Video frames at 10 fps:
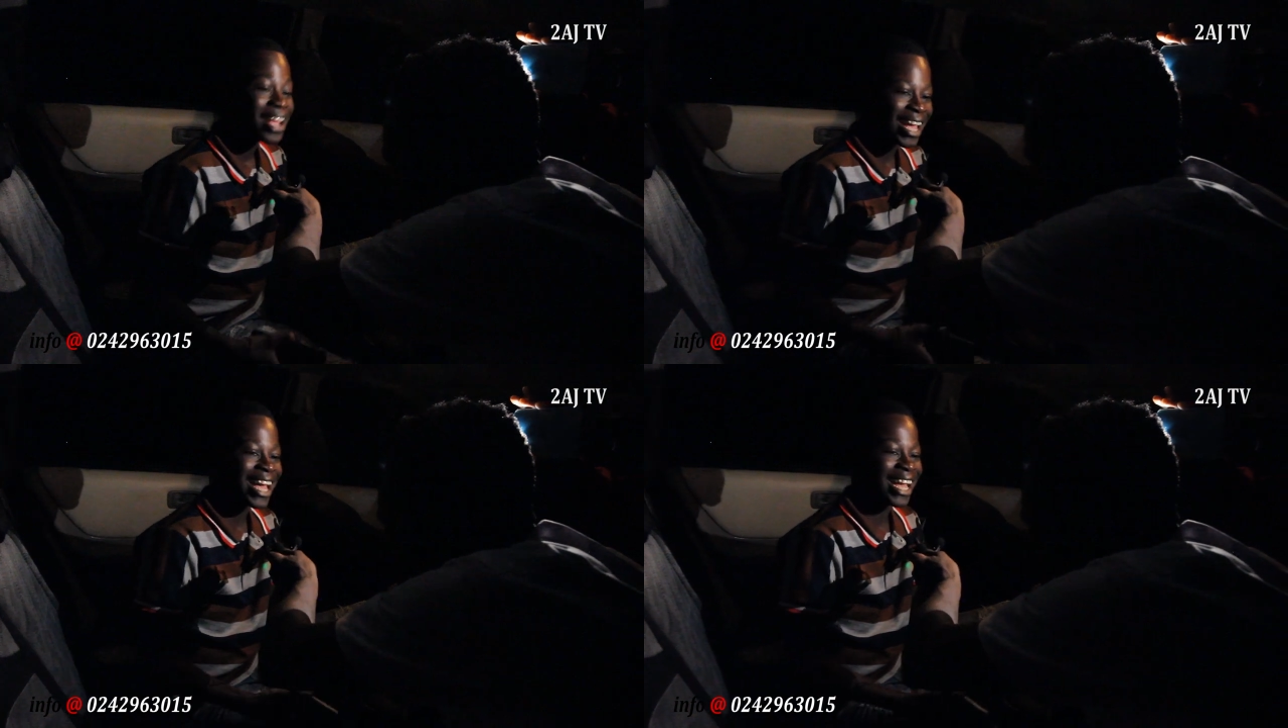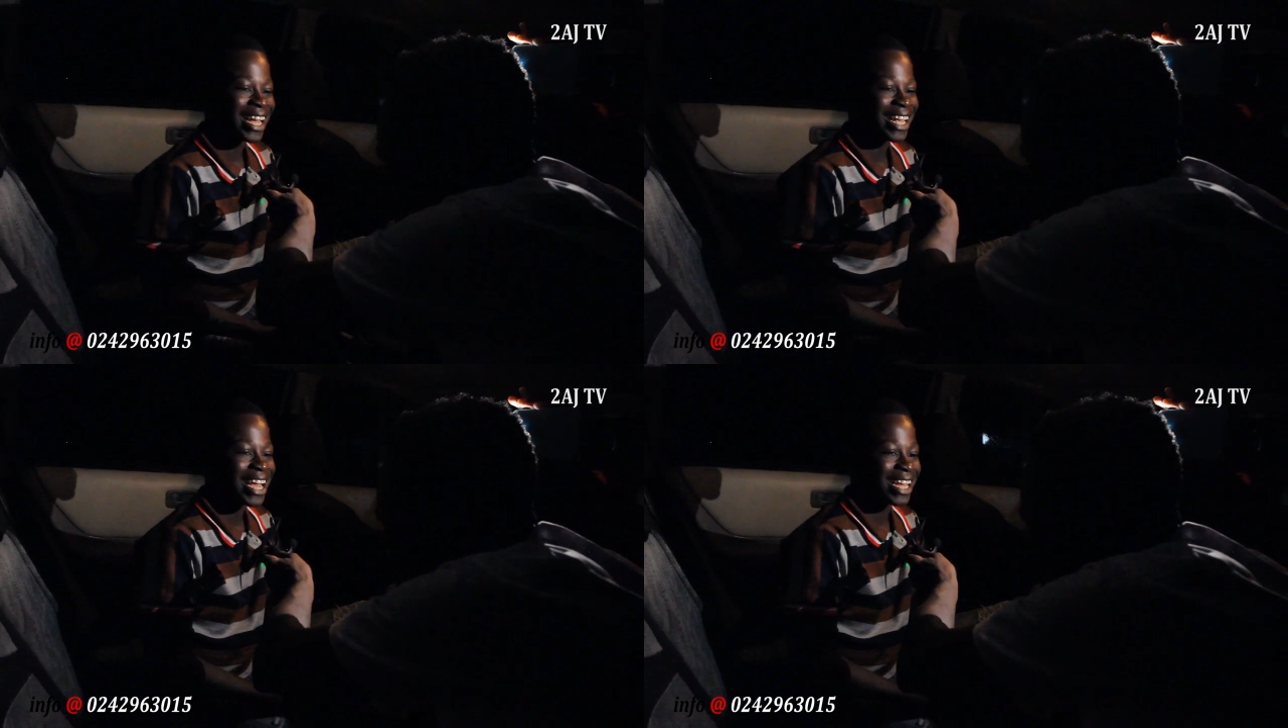
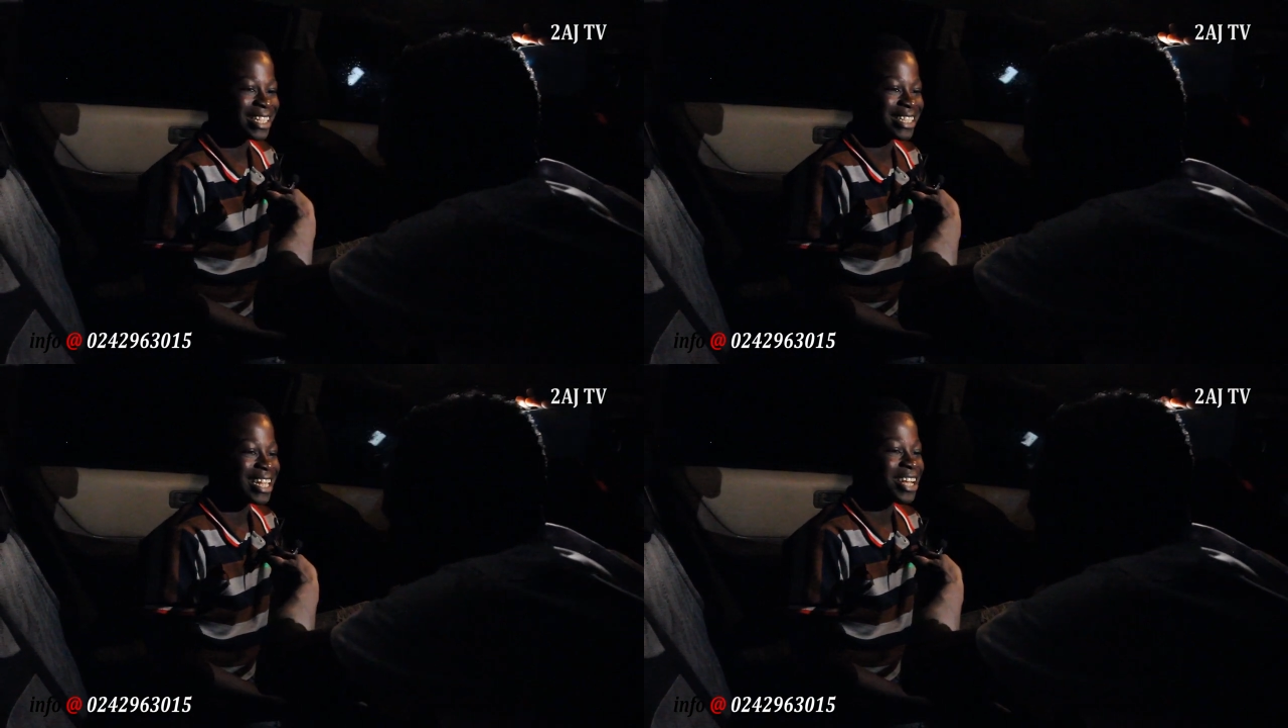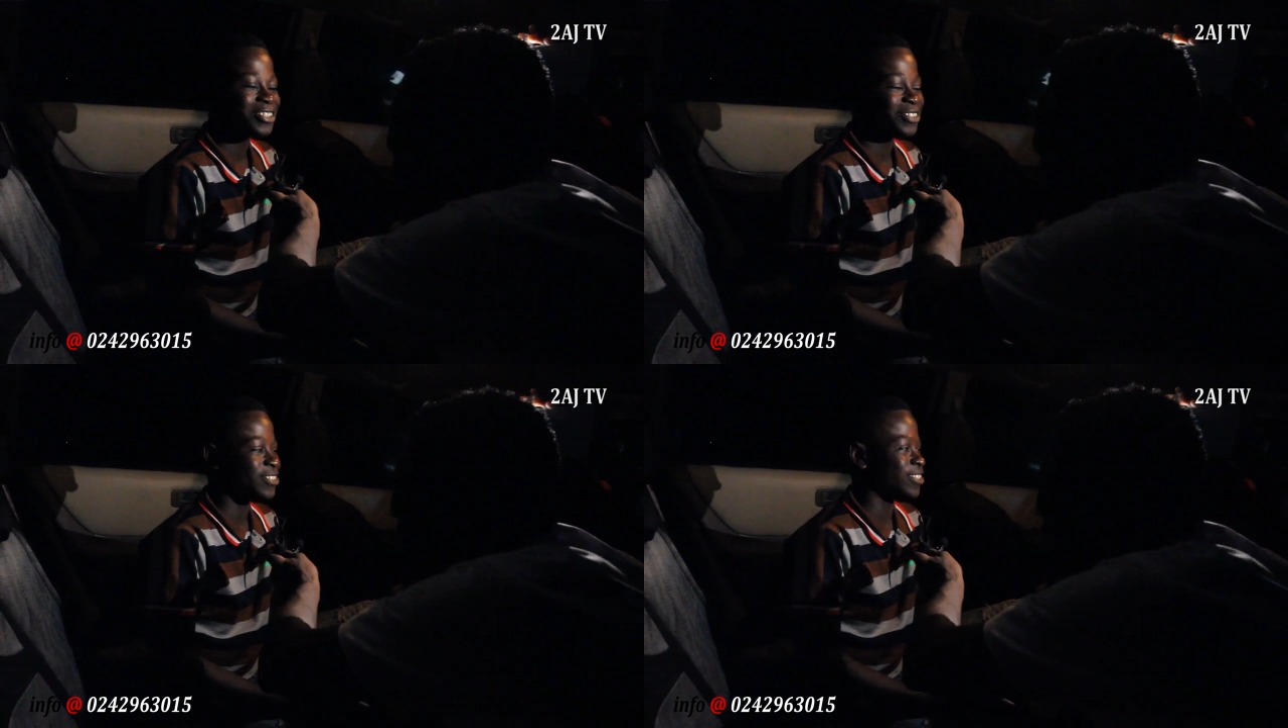Yeah, is
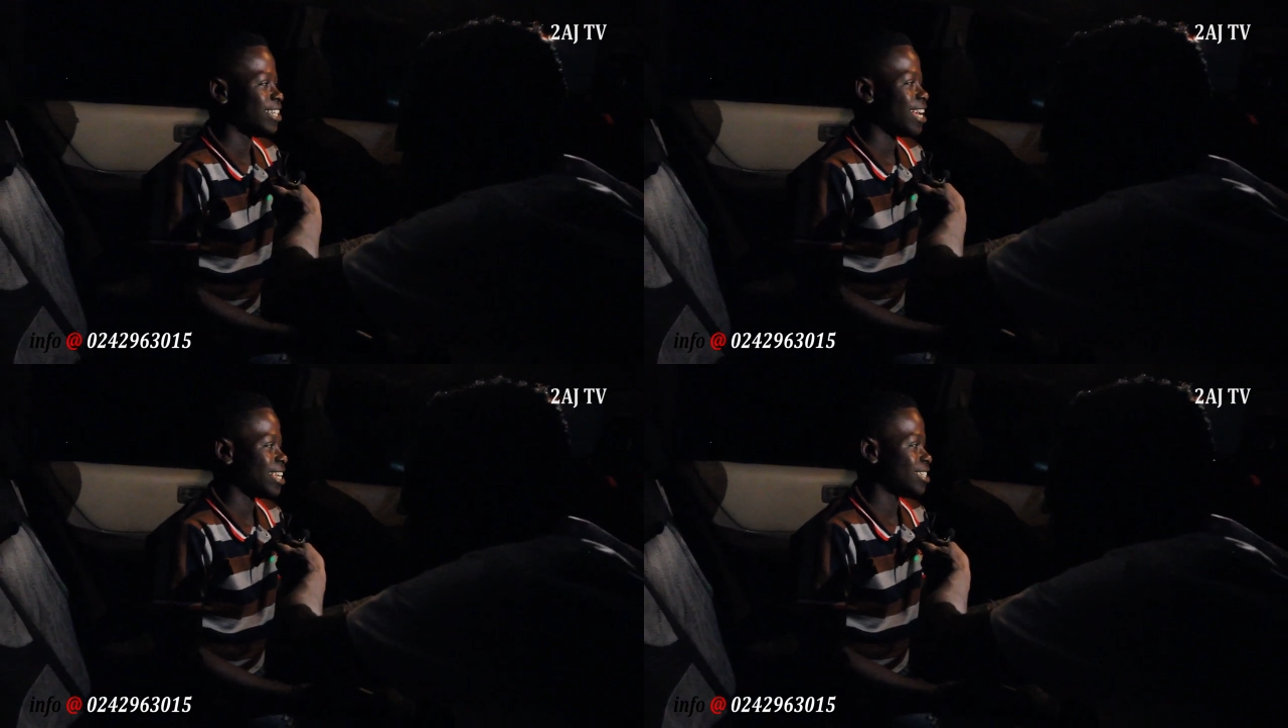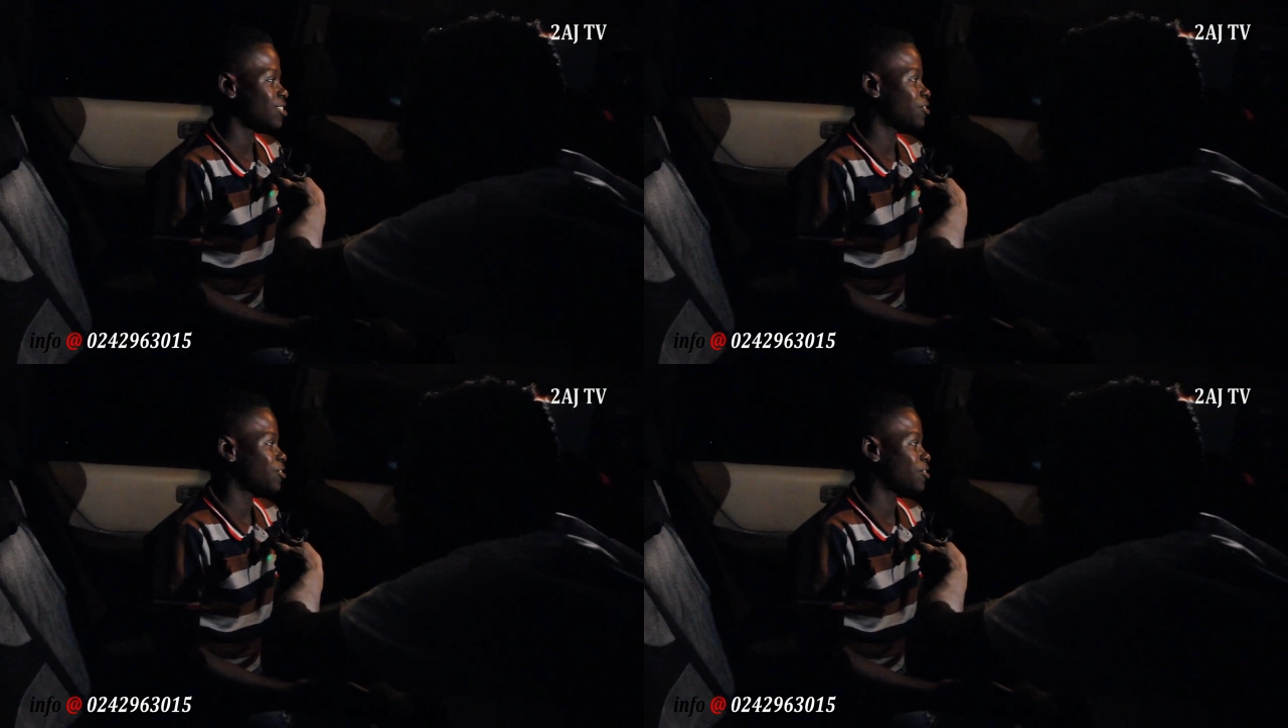that true? Yes.